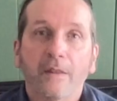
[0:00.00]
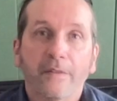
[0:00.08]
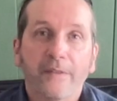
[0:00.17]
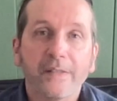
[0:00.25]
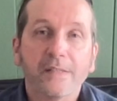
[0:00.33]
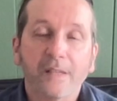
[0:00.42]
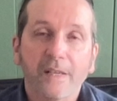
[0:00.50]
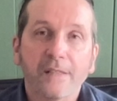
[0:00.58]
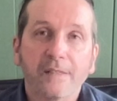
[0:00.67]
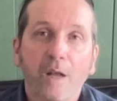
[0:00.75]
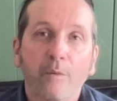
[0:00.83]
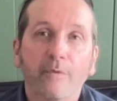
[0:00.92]
This
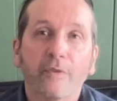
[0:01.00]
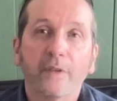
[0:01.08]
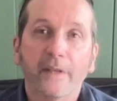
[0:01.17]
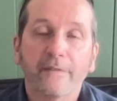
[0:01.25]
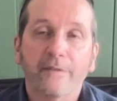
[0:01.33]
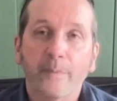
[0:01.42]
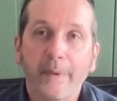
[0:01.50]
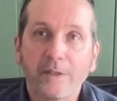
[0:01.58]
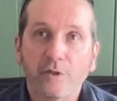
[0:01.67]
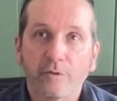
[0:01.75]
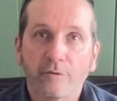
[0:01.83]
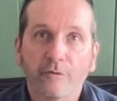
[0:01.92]
is helpful
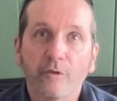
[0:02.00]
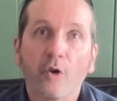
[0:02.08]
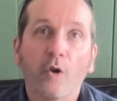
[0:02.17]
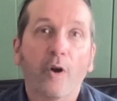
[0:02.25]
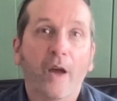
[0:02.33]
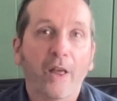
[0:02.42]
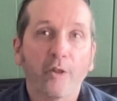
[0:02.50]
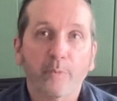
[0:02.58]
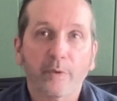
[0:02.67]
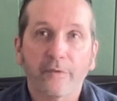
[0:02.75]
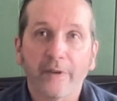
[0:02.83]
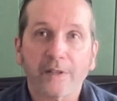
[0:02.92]
information for health
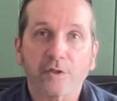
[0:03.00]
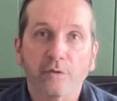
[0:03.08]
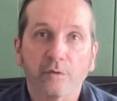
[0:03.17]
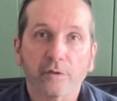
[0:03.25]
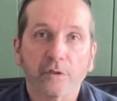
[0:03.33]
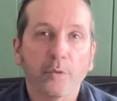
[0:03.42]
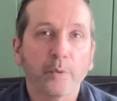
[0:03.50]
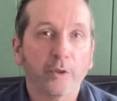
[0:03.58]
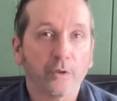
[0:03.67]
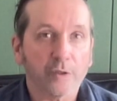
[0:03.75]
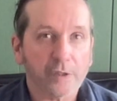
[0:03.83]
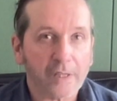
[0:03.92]
professionals who will
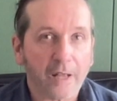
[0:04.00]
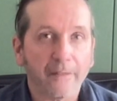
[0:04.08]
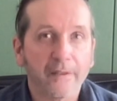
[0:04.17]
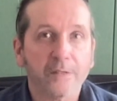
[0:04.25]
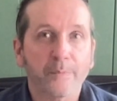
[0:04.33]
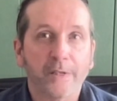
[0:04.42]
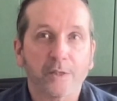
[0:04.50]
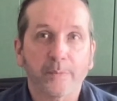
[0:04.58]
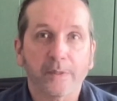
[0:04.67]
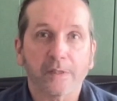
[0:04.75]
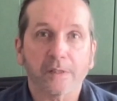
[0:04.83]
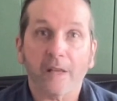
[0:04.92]
understand these
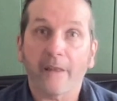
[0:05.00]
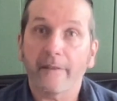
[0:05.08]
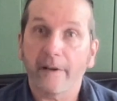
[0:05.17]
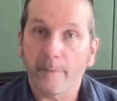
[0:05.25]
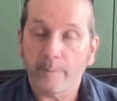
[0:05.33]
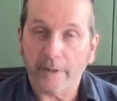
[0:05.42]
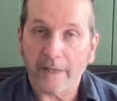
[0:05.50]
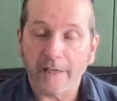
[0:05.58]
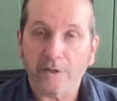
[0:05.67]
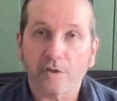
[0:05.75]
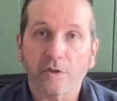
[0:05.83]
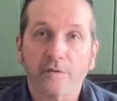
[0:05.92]
measurements and their
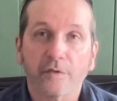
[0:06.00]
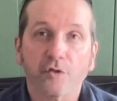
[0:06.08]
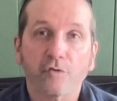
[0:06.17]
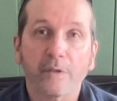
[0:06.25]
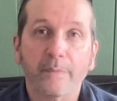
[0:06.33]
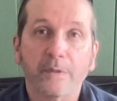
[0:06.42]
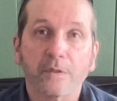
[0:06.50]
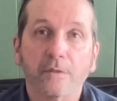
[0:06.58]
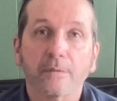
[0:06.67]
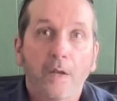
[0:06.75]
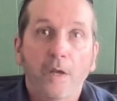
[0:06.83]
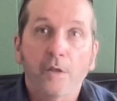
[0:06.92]
implications for treatment.
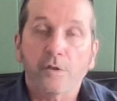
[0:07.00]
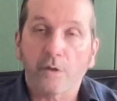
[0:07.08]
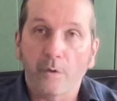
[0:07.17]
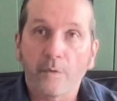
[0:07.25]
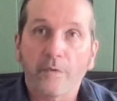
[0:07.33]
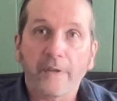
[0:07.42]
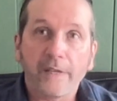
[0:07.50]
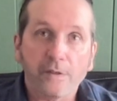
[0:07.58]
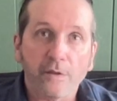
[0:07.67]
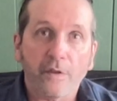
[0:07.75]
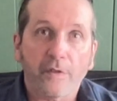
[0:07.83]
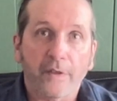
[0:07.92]
So these
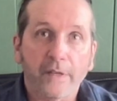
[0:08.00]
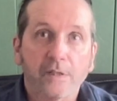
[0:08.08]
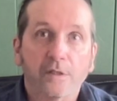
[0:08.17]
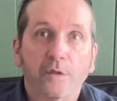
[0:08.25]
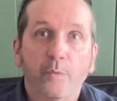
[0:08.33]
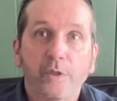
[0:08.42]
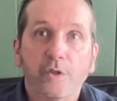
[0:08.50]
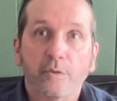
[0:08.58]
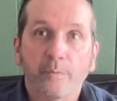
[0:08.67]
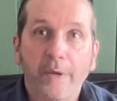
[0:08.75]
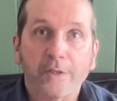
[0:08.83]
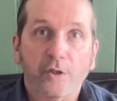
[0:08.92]
are the things that we
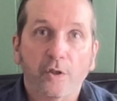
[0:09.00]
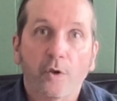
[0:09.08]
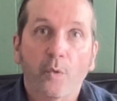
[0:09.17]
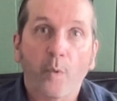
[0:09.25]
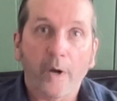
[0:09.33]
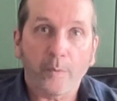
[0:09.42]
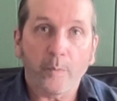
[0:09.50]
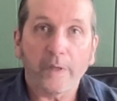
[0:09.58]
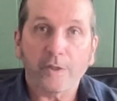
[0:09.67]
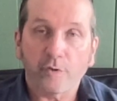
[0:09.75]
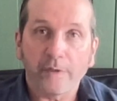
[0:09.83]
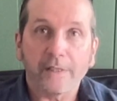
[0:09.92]
should measure when
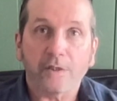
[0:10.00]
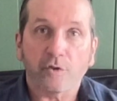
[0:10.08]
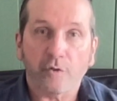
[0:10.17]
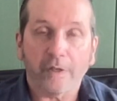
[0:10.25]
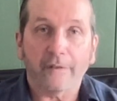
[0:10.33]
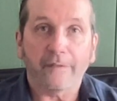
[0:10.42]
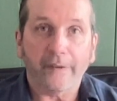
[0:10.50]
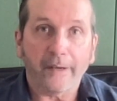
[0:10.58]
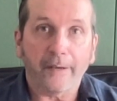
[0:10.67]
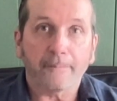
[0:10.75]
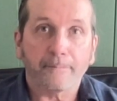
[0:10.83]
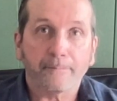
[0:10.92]
we treat trigger finger.